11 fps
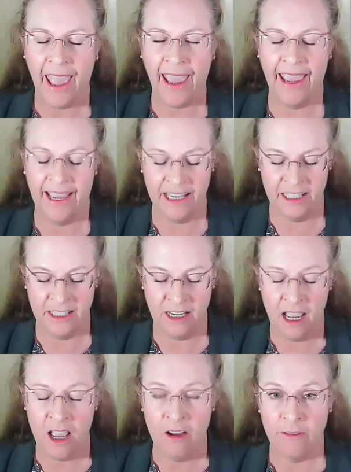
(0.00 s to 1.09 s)
And
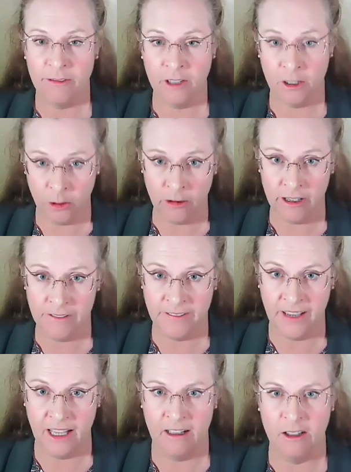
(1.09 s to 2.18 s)

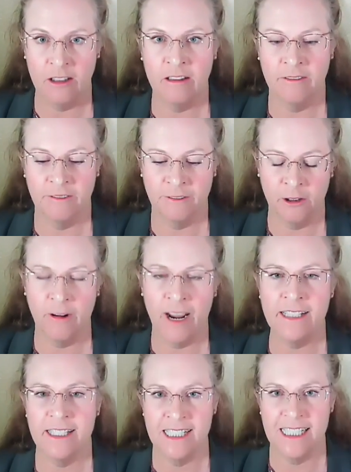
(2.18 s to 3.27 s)
chlorophyll
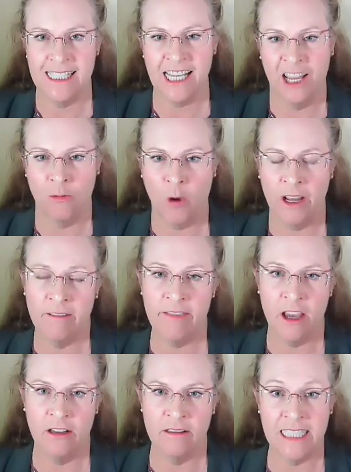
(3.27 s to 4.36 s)
fluoresces in one of
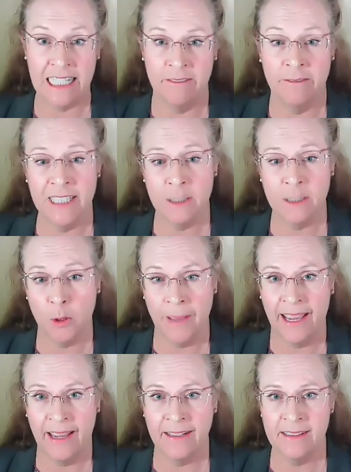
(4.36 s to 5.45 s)
those invisible
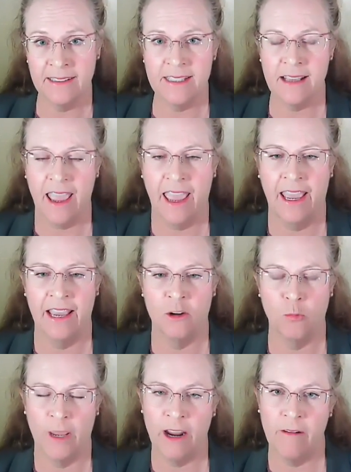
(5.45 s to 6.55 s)
bands, and
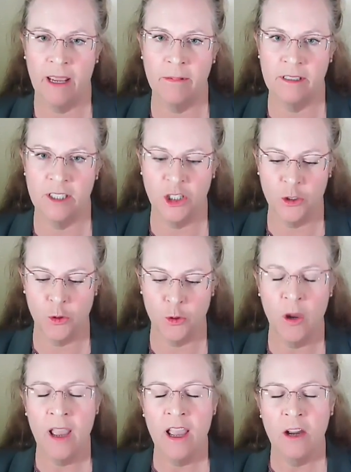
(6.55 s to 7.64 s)
we are able to
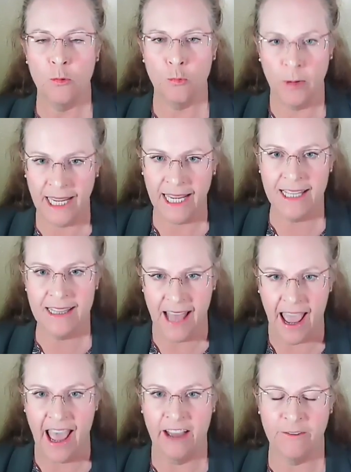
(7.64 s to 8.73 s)
read
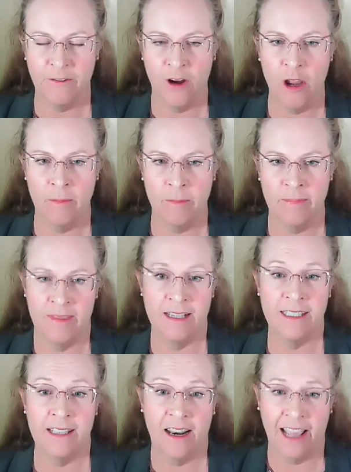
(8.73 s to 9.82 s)
that from the
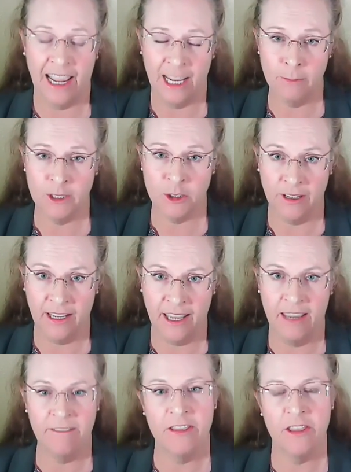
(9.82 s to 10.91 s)
satellite imagery,
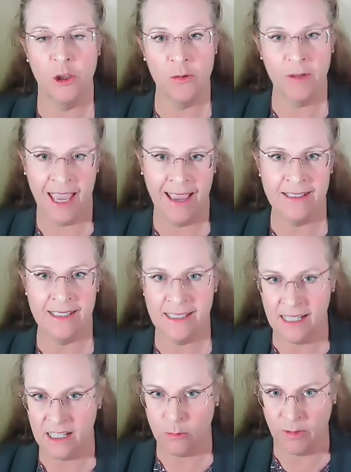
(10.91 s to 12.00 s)
even though you can't
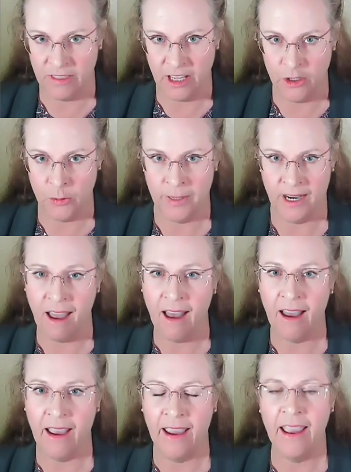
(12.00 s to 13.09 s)
see it with the human
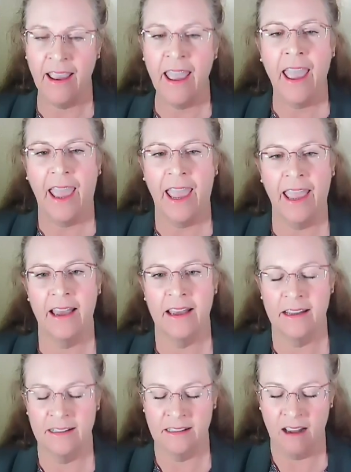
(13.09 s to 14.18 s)
eye,
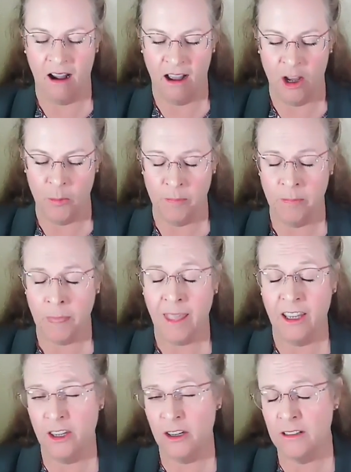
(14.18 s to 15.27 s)
and
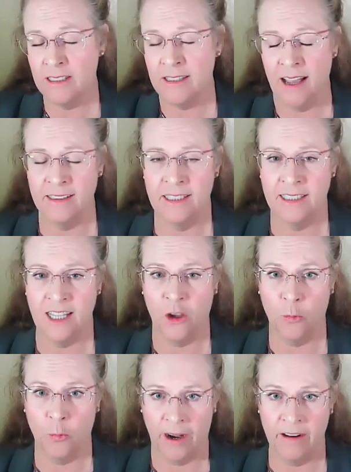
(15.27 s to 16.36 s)
use that to
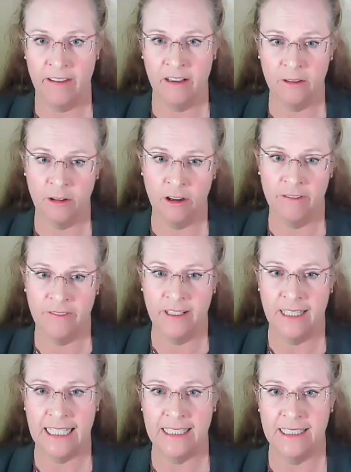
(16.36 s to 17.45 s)
tell where the chlorophyll
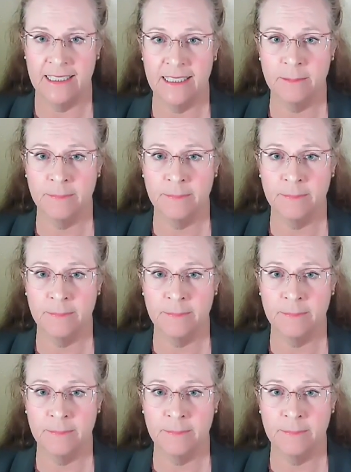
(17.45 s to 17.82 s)
is.